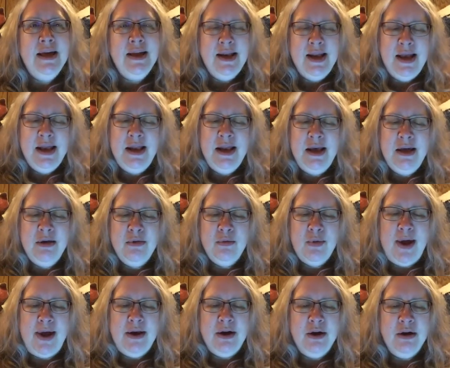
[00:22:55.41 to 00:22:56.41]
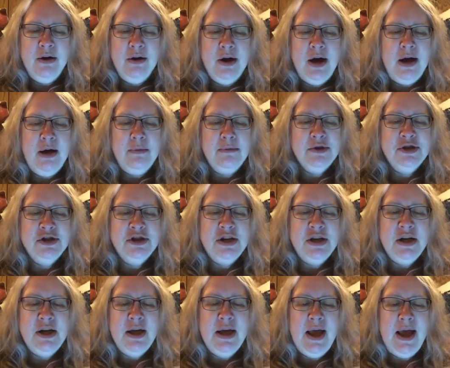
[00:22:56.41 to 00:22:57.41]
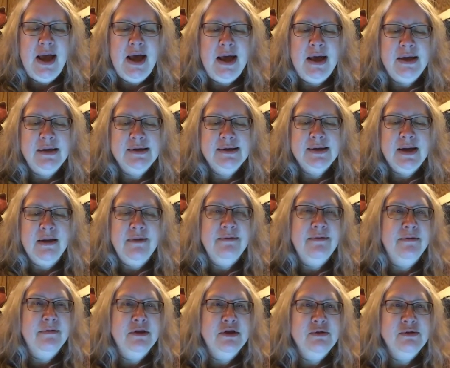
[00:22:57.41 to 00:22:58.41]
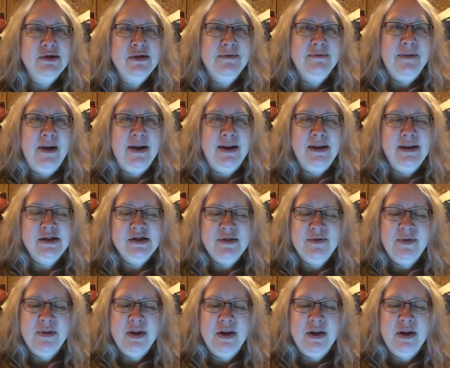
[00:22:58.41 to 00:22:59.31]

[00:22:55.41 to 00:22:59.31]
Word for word: Um, she has a, she was a finalist for the Governor General's